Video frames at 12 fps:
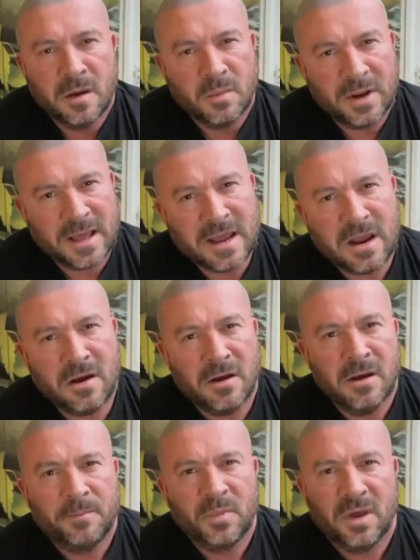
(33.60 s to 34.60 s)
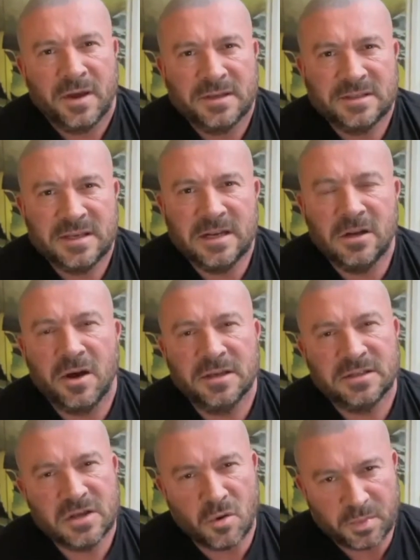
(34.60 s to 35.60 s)
But here I see lies
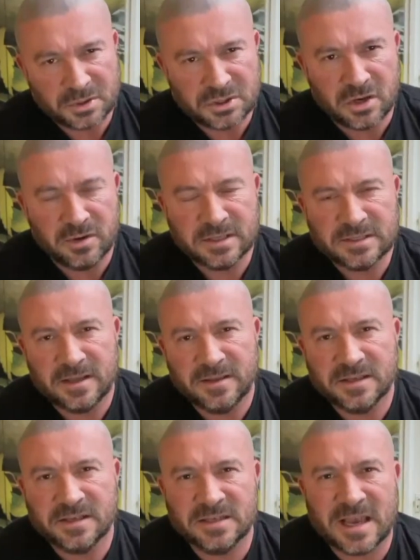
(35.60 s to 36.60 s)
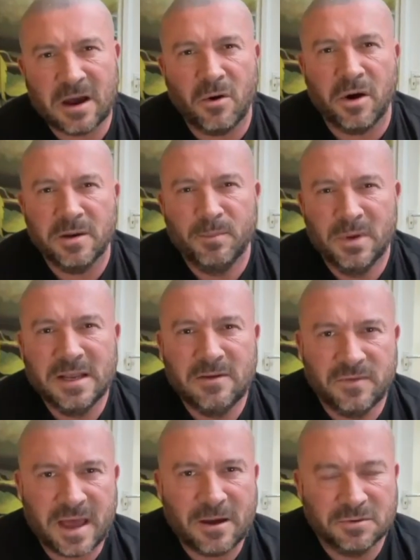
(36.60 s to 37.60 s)
the opportunity, and this is how I believe
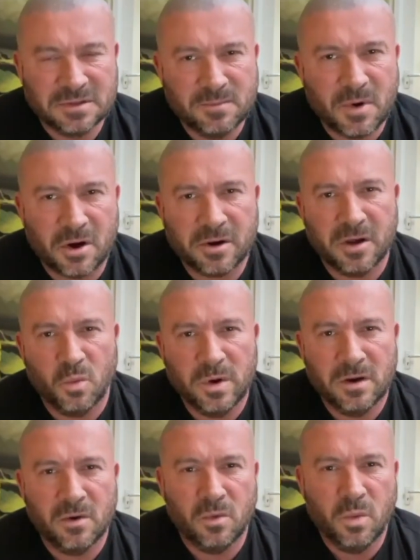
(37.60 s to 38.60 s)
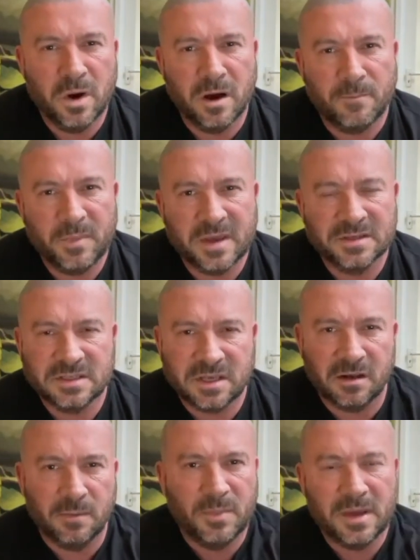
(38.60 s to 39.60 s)
the housing market will work, because it's
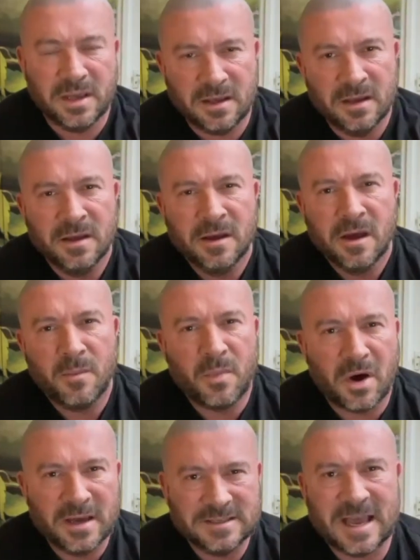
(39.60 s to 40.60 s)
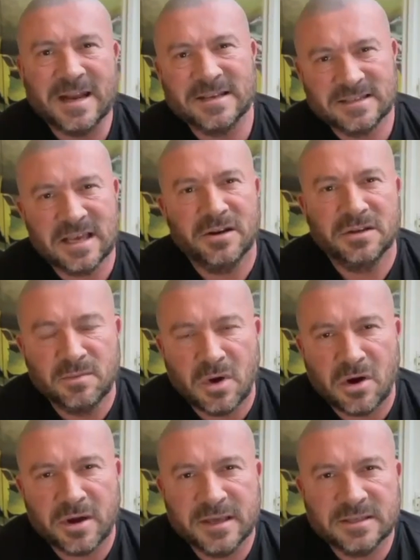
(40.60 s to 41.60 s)
going to be a buyer's and a seller's
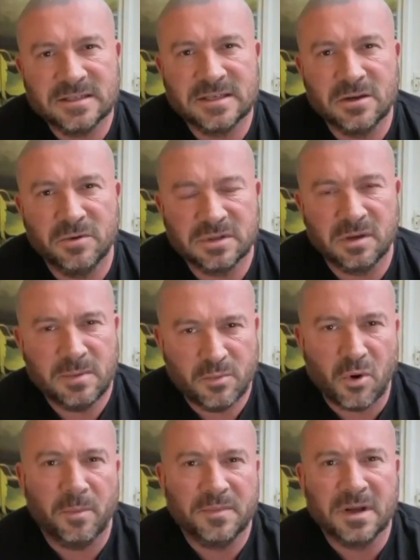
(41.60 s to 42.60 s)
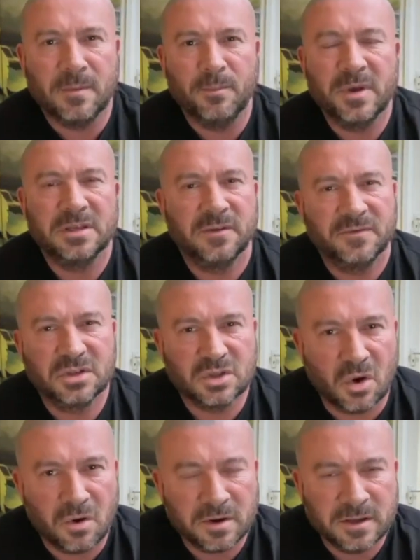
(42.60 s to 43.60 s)
market still. It's going to be propped up because of
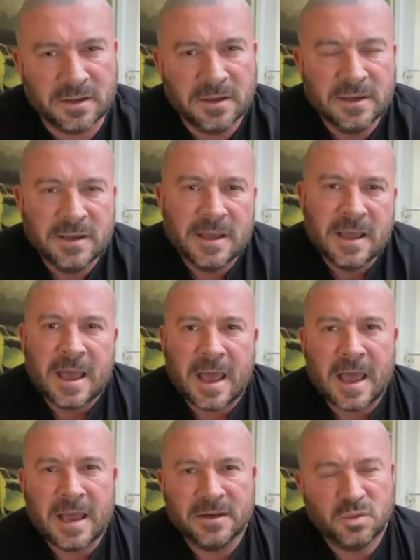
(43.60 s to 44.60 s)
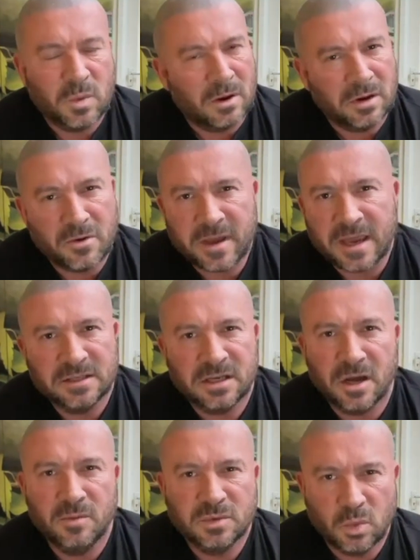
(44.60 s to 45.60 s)
stock, and well-located
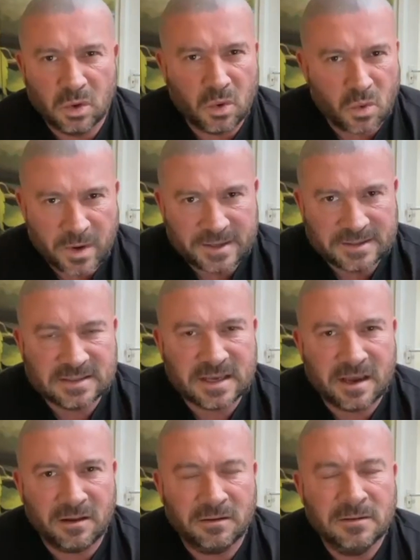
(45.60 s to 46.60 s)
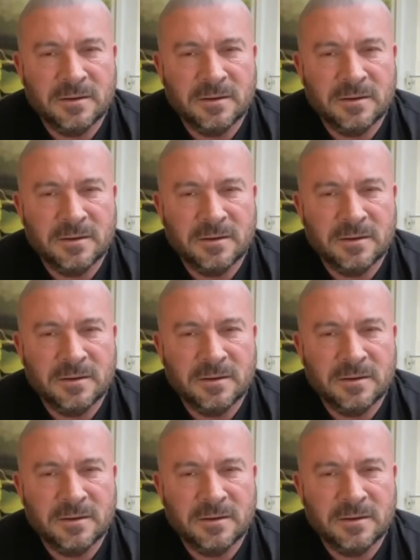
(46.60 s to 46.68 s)
homes will always sell.